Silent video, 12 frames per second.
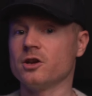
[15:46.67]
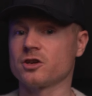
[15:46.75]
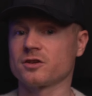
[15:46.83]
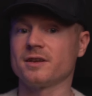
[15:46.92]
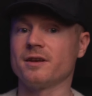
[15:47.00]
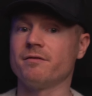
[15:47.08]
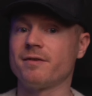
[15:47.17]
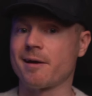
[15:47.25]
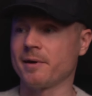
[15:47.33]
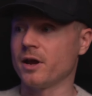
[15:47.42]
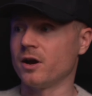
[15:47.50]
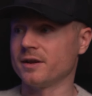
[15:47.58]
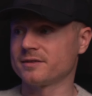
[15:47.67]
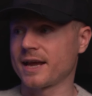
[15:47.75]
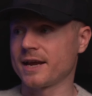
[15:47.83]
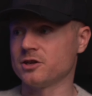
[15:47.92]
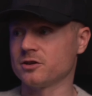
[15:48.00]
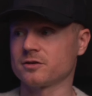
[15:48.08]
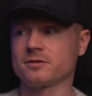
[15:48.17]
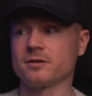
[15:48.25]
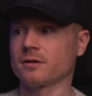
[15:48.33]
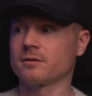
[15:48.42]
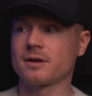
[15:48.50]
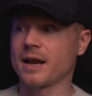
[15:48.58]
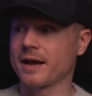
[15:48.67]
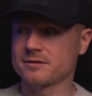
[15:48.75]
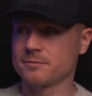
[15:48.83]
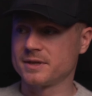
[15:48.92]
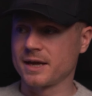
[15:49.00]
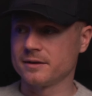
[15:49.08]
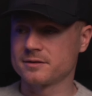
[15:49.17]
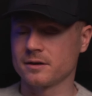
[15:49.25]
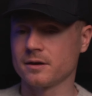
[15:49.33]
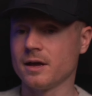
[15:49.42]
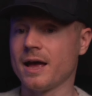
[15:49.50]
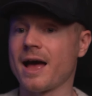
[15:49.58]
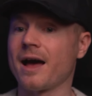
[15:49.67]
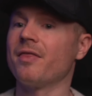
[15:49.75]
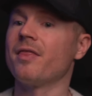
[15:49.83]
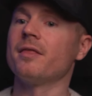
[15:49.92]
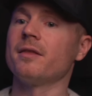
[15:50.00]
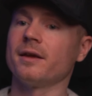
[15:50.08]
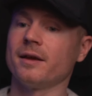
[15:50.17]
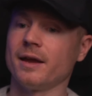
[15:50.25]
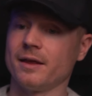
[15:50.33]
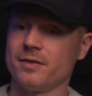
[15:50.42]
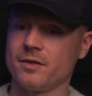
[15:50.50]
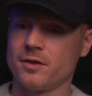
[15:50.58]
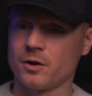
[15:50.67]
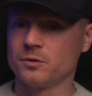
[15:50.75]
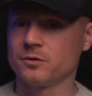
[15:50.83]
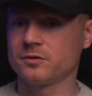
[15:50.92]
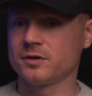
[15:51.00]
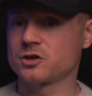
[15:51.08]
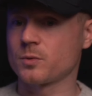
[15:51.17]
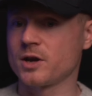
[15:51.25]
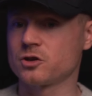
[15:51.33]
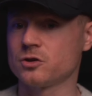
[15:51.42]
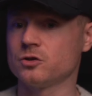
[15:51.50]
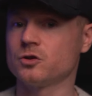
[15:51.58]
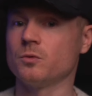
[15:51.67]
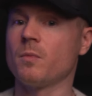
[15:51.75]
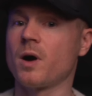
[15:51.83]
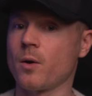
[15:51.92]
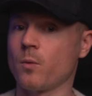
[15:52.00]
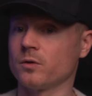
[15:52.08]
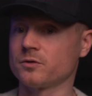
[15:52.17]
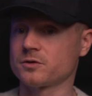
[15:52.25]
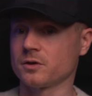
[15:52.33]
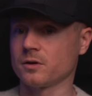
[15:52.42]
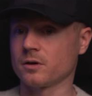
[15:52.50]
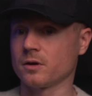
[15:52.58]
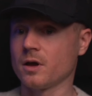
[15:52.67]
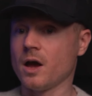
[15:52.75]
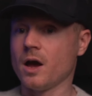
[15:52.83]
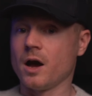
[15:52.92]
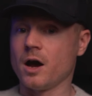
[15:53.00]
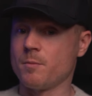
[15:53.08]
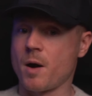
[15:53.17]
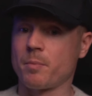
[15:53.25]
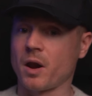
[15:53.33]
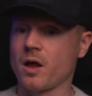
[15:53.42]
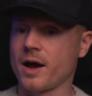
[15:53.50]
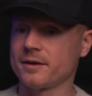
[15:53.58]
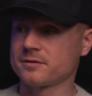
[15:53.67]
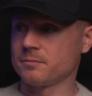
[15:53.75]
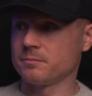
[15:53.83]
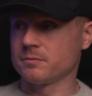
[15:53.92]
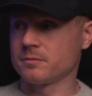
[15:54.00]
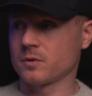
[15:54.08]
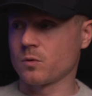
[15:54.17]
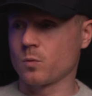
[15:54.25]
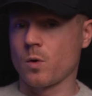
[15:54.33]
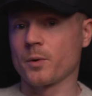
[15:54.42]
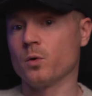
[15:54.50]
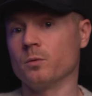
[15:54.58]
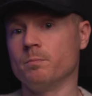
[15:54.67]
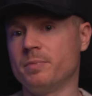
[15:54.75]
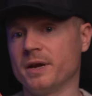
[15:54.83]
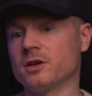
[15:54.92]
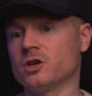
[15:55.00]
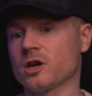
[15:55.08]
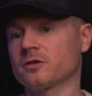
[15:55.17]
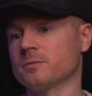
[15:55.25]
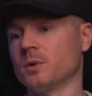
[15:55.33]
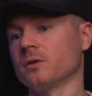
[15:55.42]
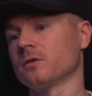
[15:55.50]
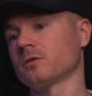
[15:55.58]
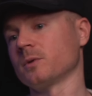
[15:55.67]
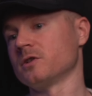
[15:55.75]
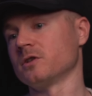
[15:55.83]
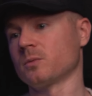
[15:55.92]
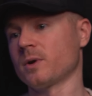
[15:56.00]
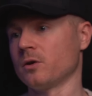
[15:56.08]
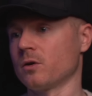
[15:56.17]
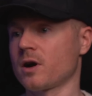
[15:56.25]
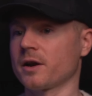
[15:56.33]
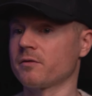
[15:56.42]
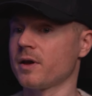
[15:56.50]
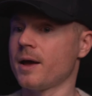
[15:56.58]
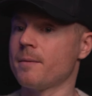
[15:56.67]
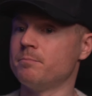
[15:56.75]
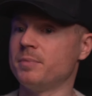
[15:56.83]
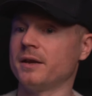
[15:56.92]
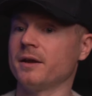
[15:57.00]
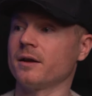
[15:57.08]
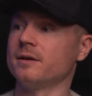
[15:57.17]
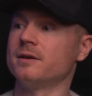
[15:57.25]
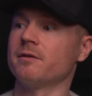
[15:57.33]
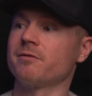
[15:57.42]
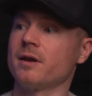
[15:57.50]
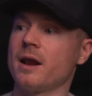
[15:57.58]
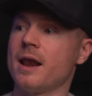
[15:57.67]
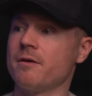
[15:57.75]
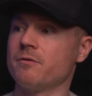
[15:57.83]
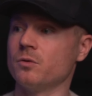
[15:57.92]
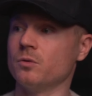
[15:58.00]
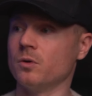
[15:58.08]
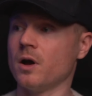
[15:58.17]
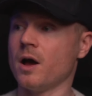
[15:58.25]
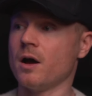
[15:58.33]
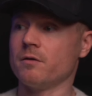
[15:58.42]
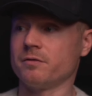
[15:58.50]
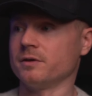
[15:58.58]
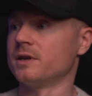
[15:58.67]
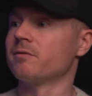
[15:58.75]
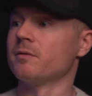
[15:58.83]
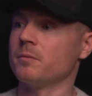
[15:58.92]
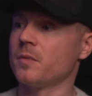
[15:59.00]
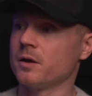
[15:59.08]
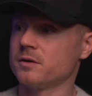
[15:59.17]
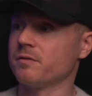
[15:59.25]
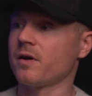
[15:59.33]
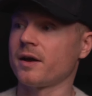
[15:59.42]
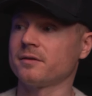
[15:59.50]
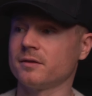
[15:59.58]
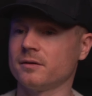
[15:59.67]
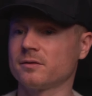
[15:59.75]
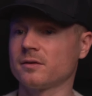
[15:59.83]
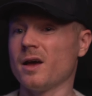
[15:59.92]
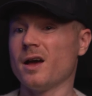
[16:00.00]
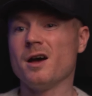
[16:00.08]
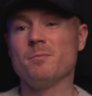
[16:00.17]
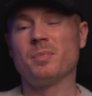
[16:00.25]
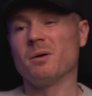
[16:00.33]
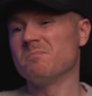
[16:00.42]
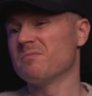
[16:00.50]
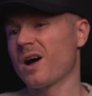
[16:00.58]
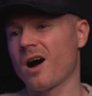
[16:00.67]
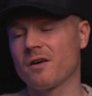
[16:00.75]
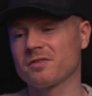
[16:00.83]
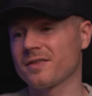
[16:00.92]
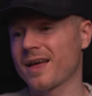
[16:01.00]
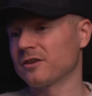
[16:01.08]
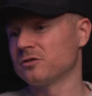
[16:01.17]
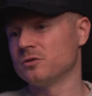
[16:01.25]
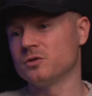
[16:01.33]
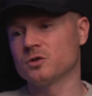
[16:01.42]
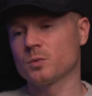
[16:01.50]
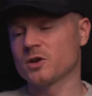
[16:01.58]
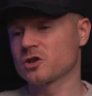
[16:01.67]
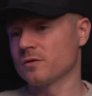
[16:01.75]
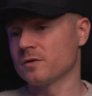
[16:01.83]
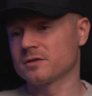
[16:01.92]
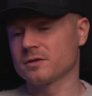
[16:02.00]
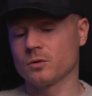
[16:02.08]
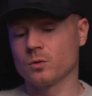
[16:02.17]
just in the very early stages, just to collect some data. And in those situations, you might want to apply some what we call bid adjustments, which is where you're kind of bidding a different level for different devices. But after that, as soon as you switch over to